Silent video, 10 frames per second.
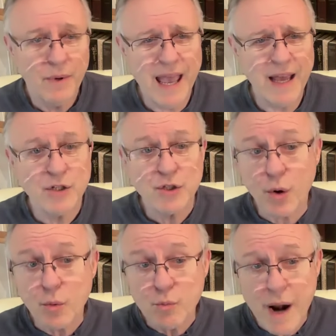we had
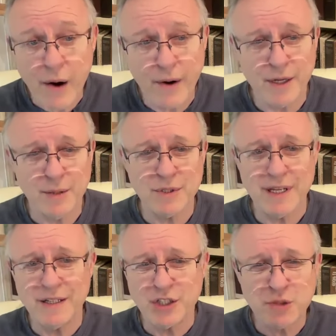terrariums
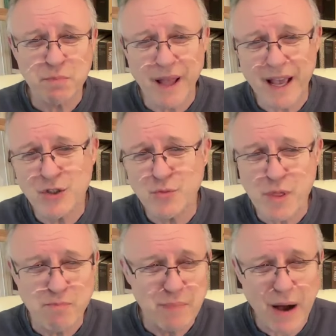and displays
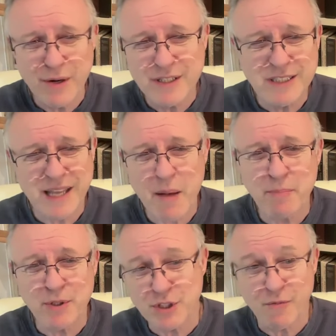with mounted
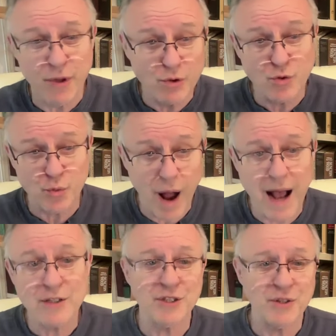samples of those
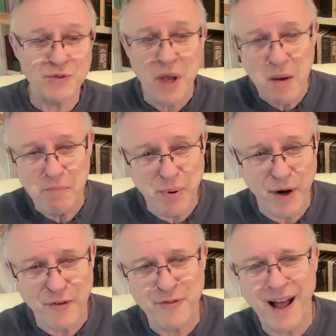rocks and those
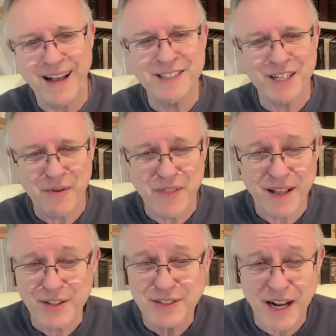butterflies and
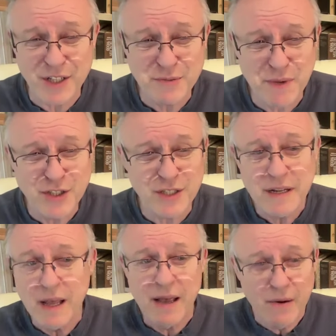everything else that I just
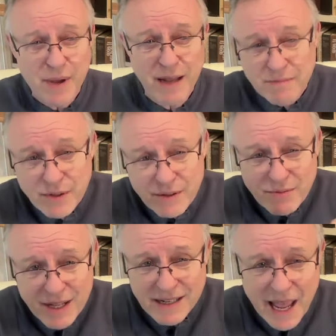mentioned. We had
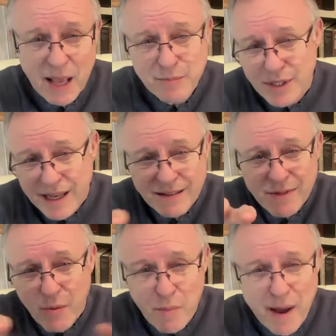the names and
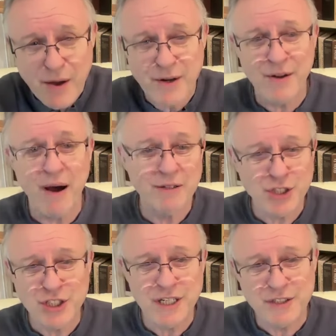they were mounted on
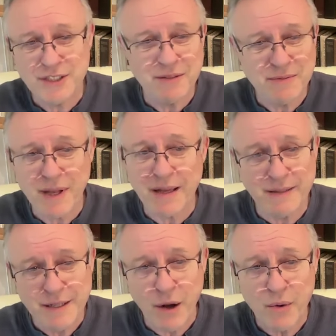sheets. And,
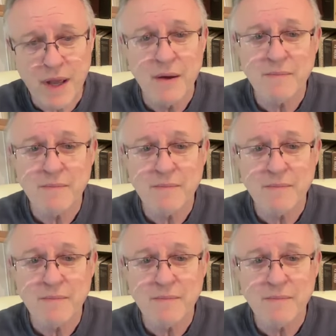you know,